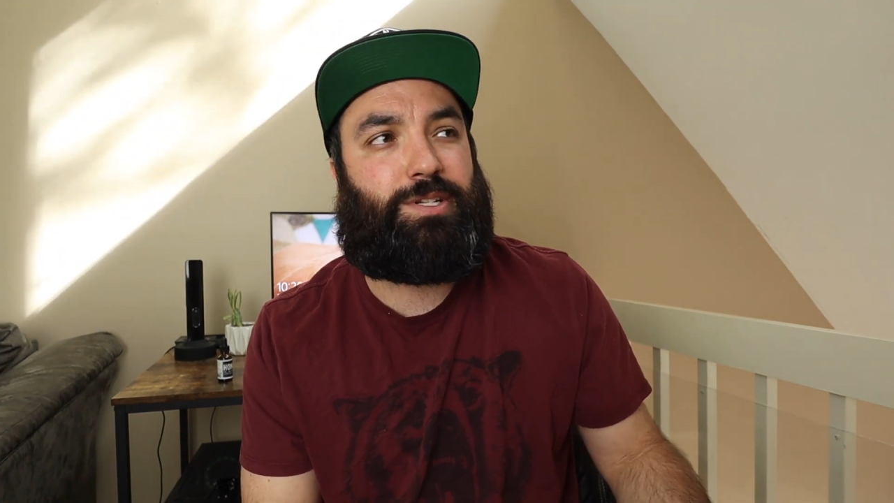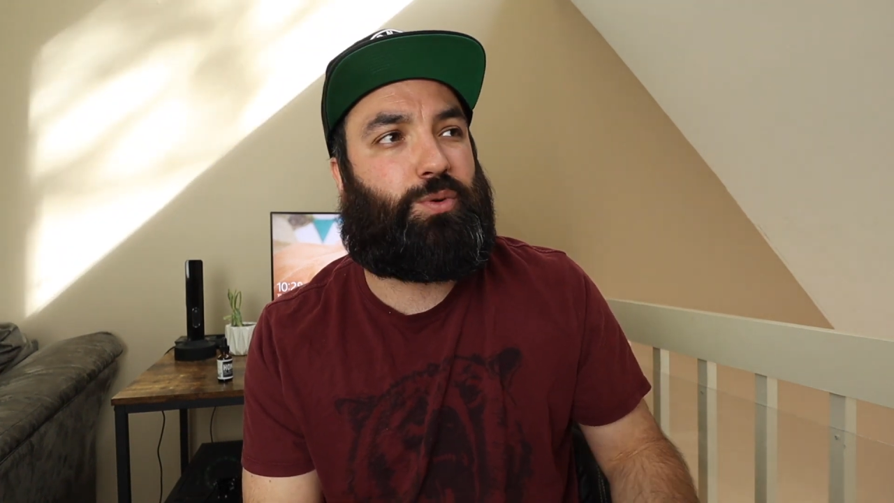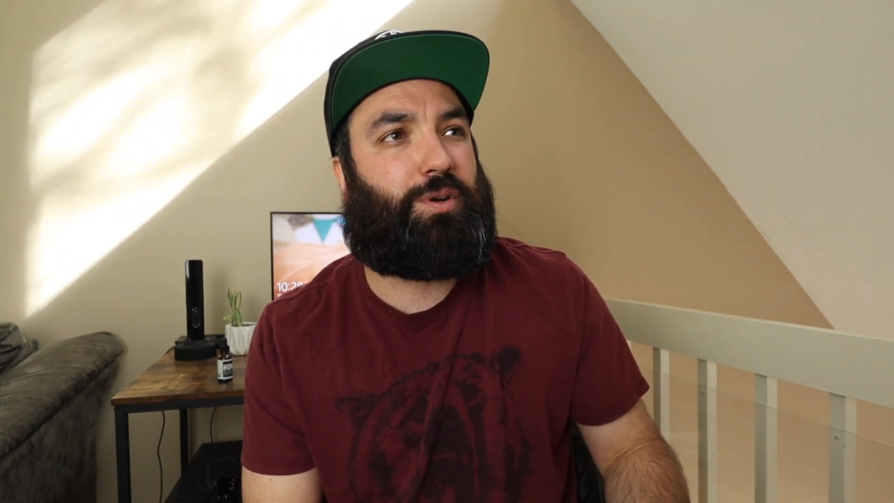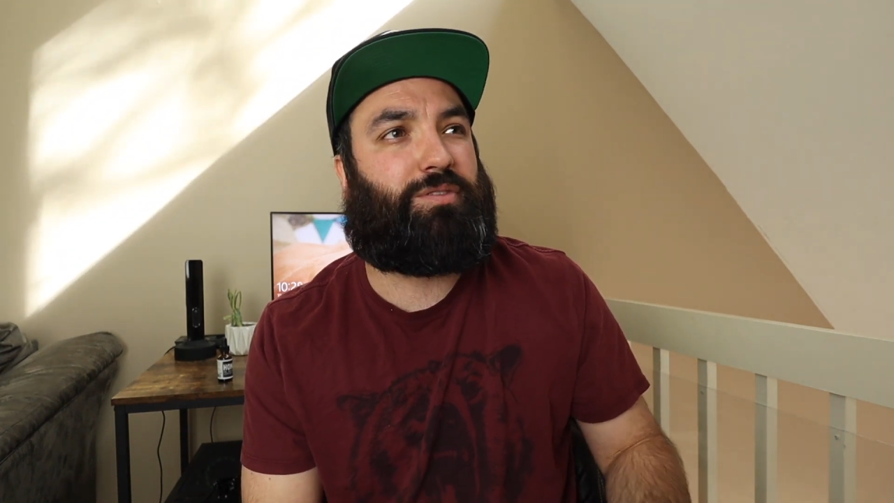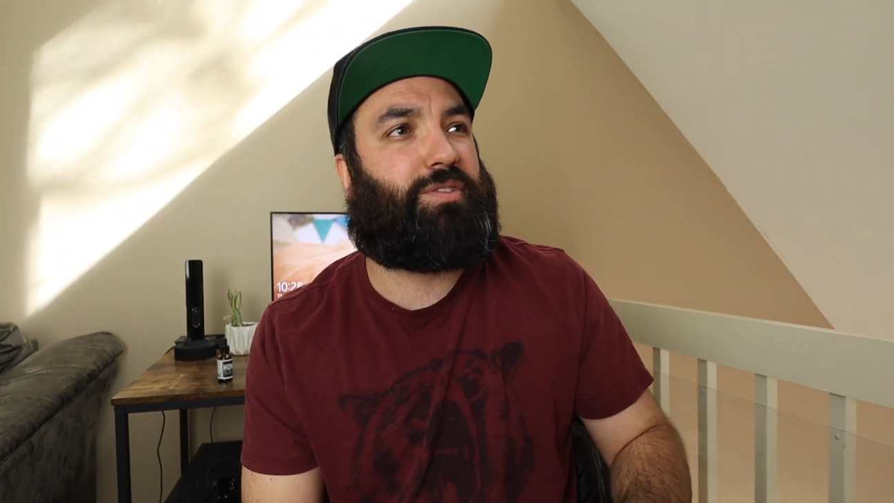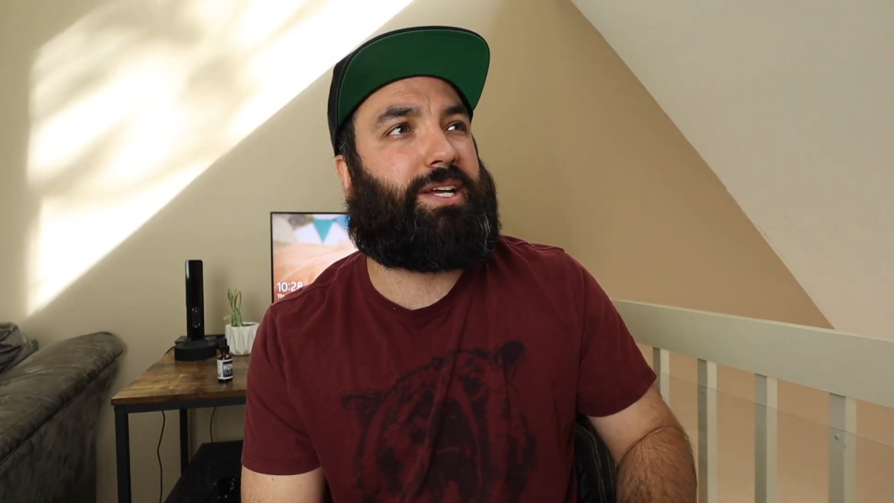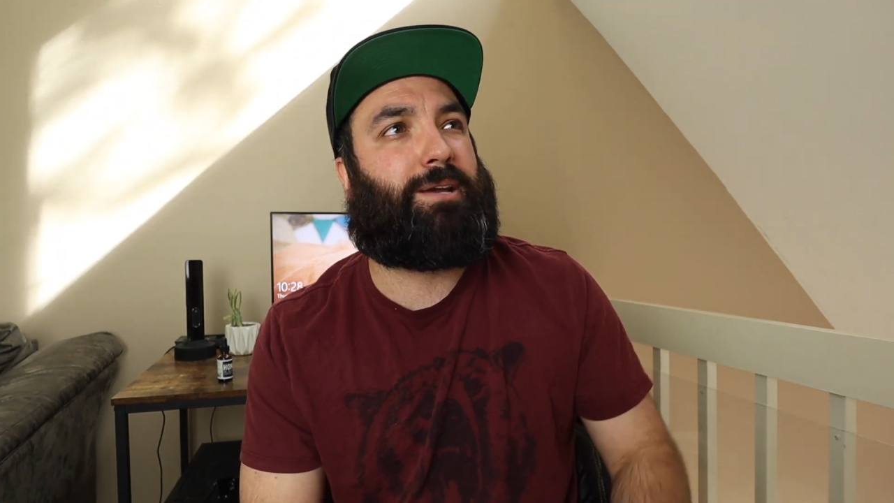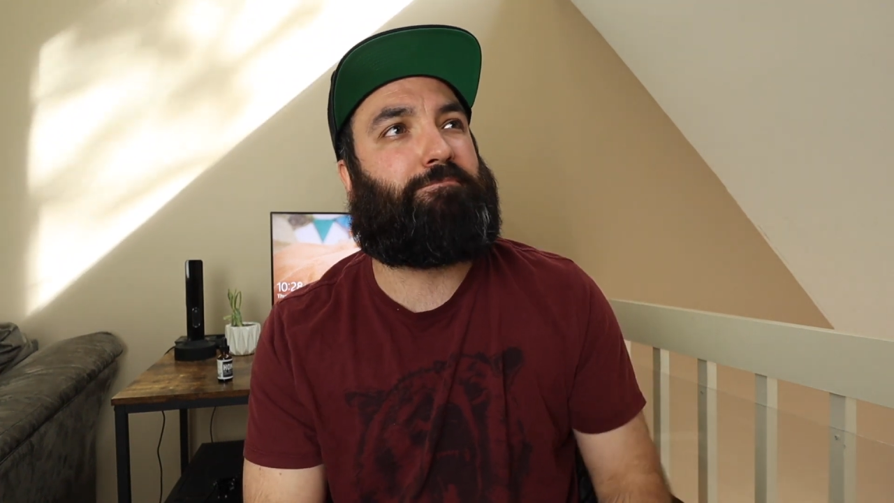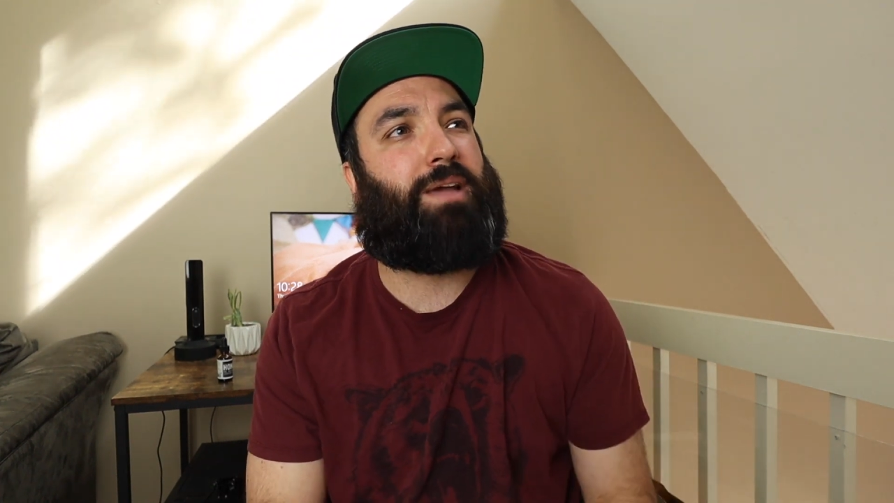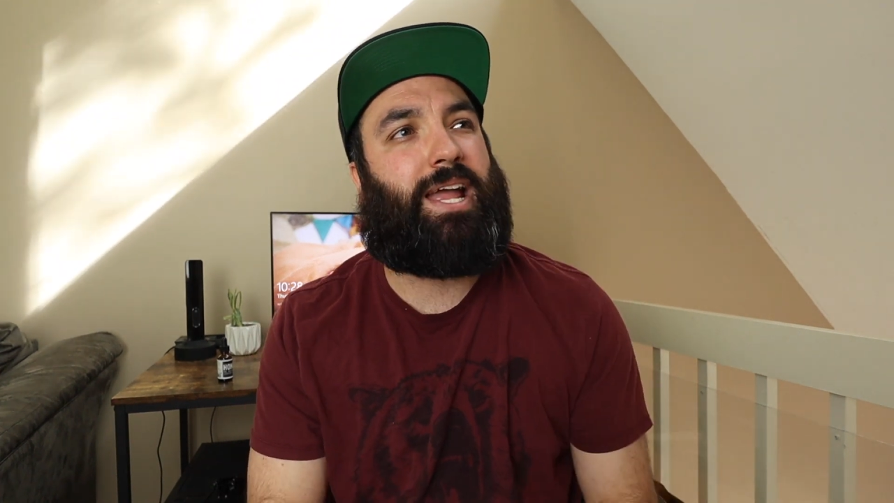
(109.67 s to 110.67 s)
sort of like
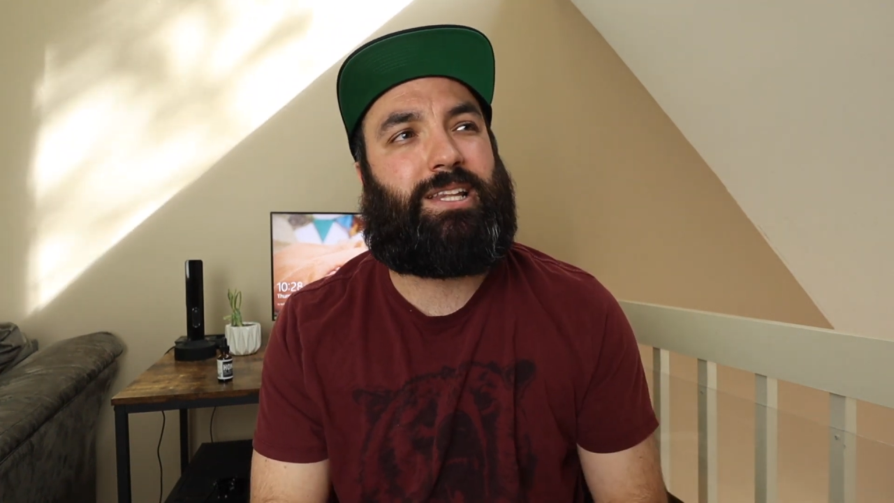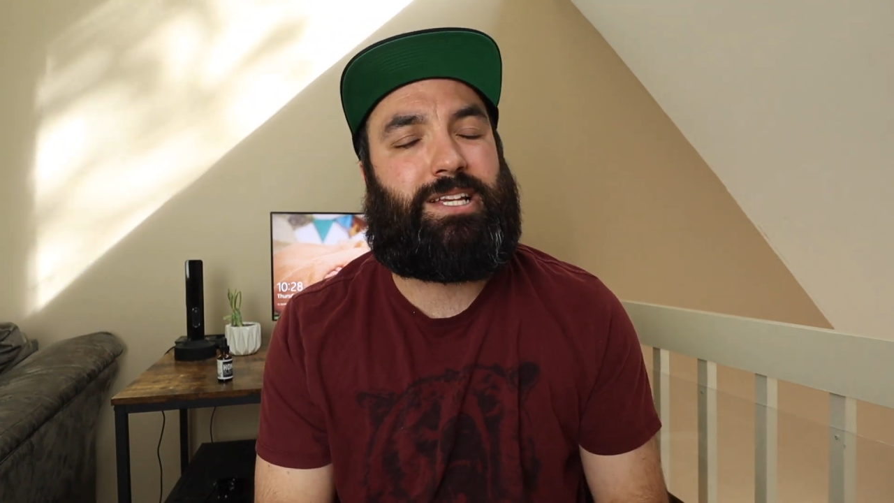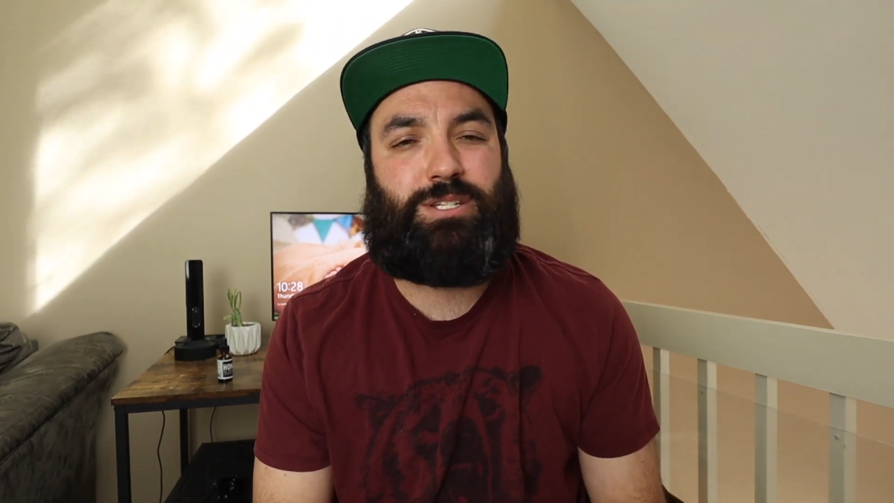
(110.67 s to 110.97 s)
a manly